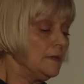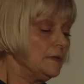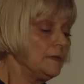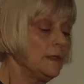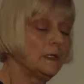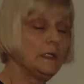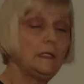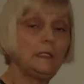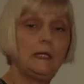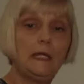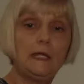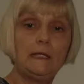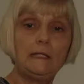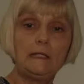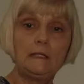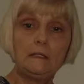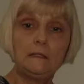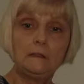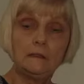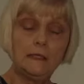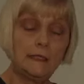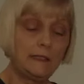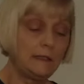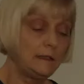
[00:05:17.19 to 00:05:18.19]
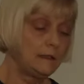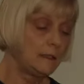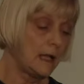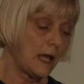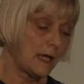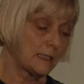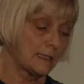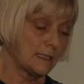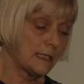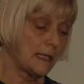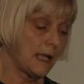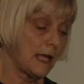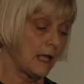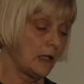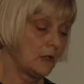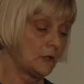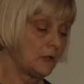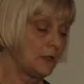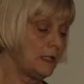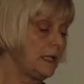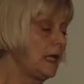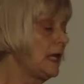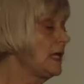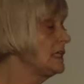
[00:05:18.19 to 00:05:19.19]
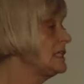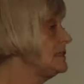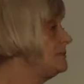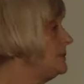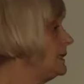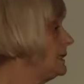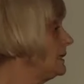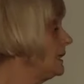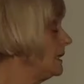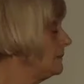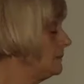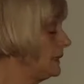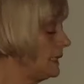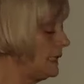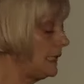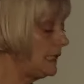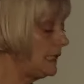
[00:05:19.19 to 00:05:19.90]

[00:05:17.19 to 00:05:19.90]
The Canadian Clay and Glass Gallery has become an